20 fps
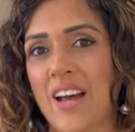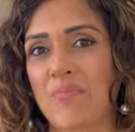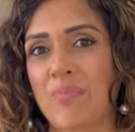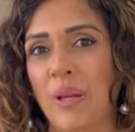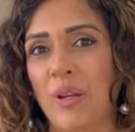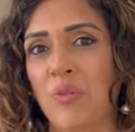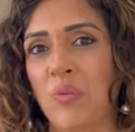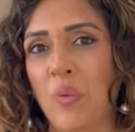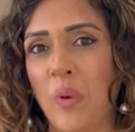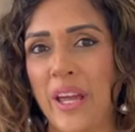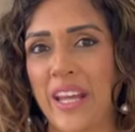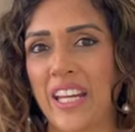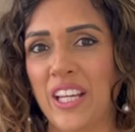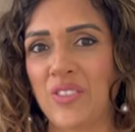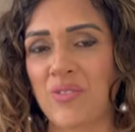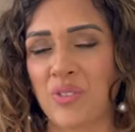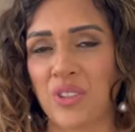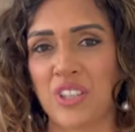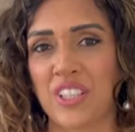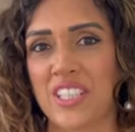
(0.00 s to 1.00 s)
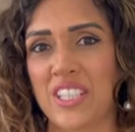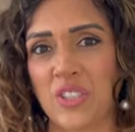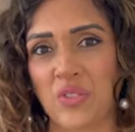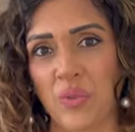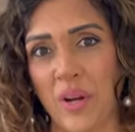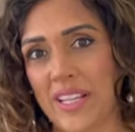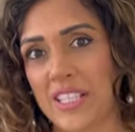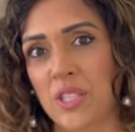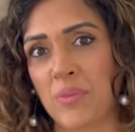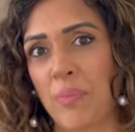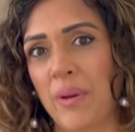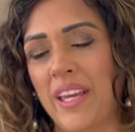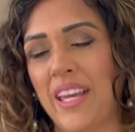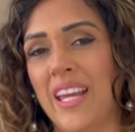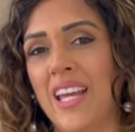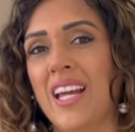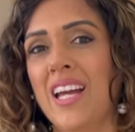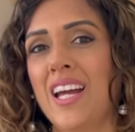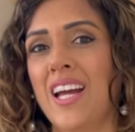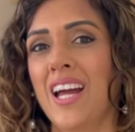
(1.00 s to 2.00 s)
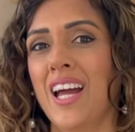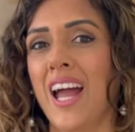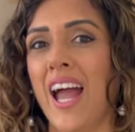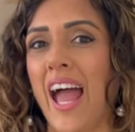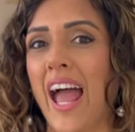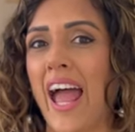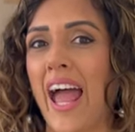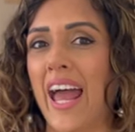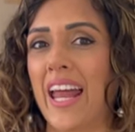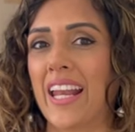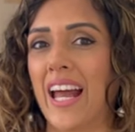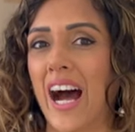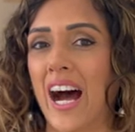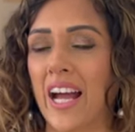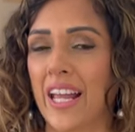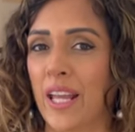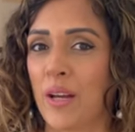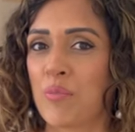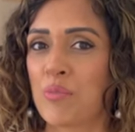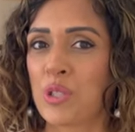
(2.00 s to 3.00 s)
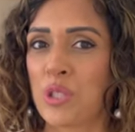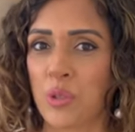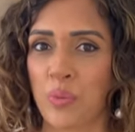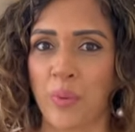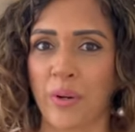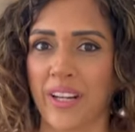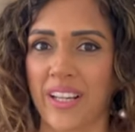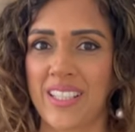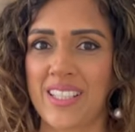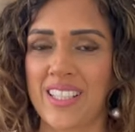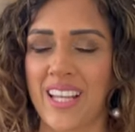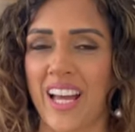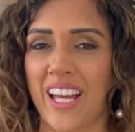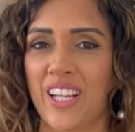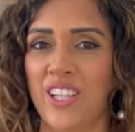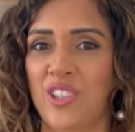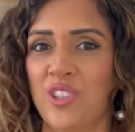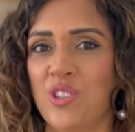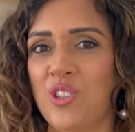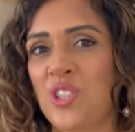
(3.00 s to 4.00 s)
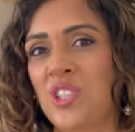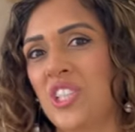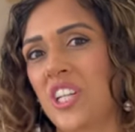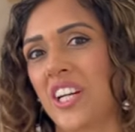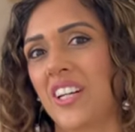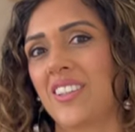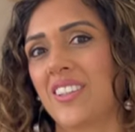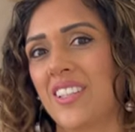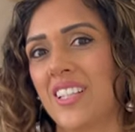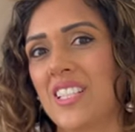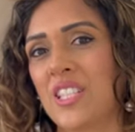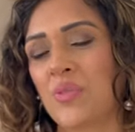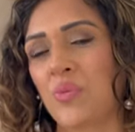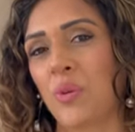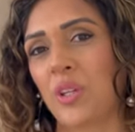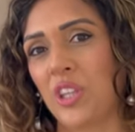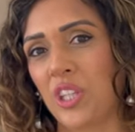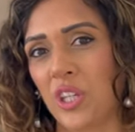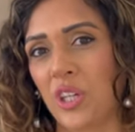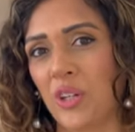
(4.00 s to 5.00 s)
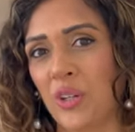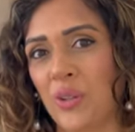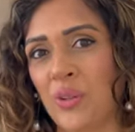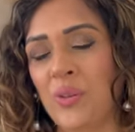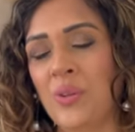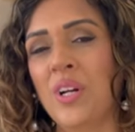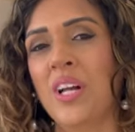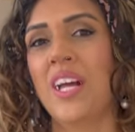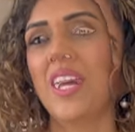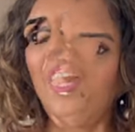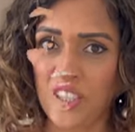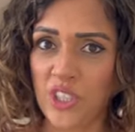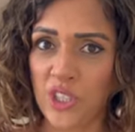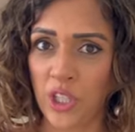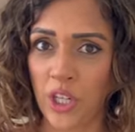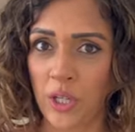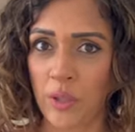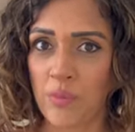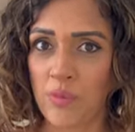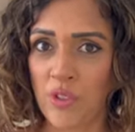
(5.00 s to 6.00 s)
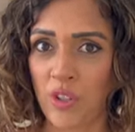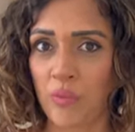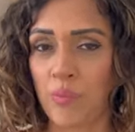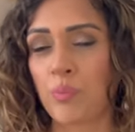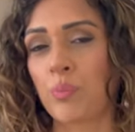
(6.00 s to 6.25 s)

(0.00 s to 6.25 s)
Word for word: have been waiting for this recipe and I am super excited to share this with you. In terms of